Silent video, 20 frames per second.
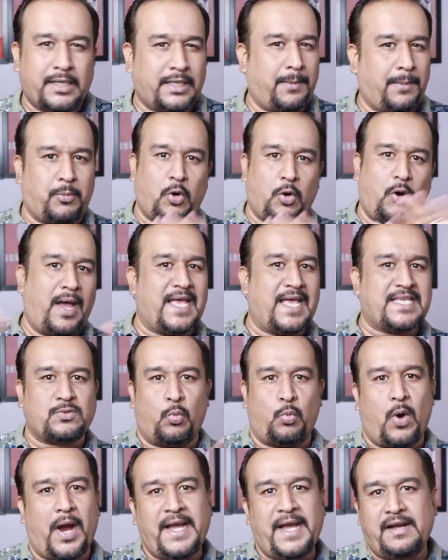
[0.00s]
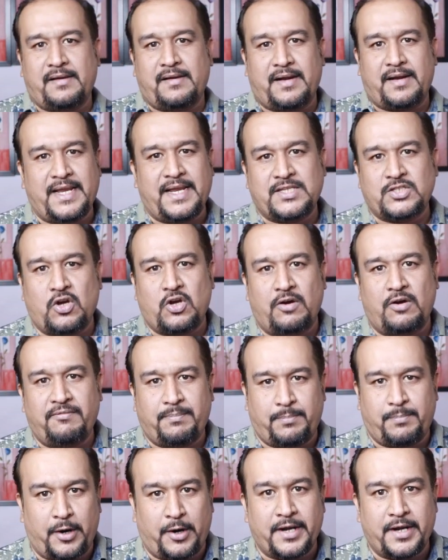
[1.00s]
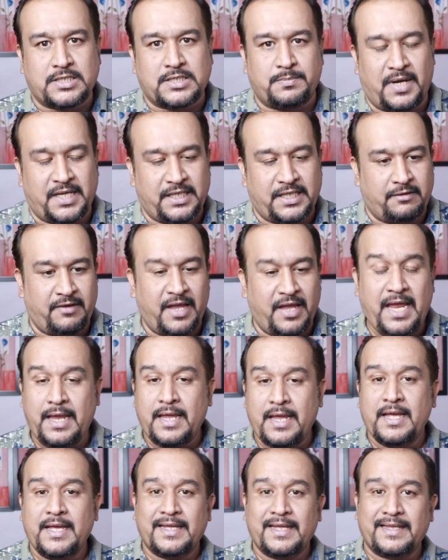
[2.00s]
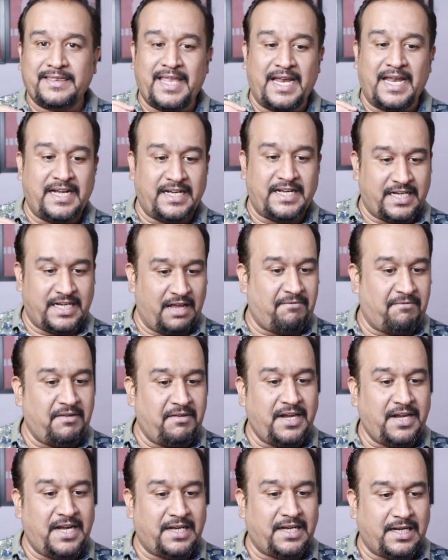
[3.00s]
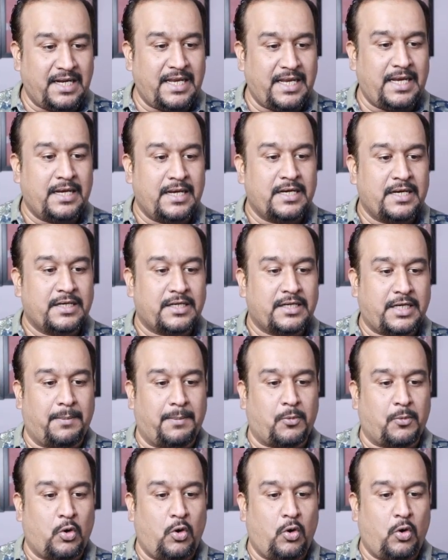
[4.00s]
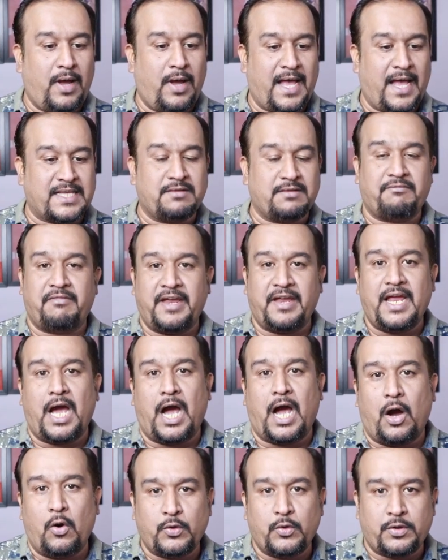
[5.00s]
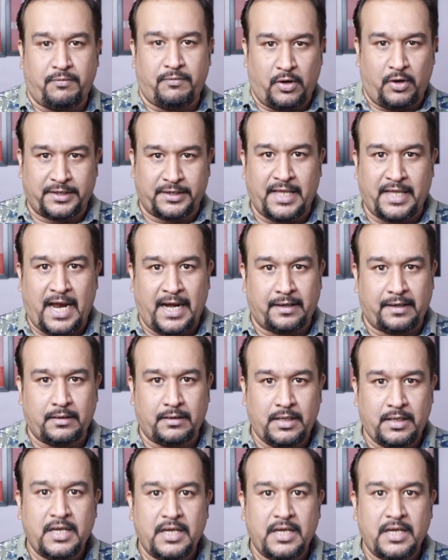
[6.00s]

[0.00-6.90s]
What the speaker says: Tibco has wide range of products by the way, then definitely Tibco has a way out for that.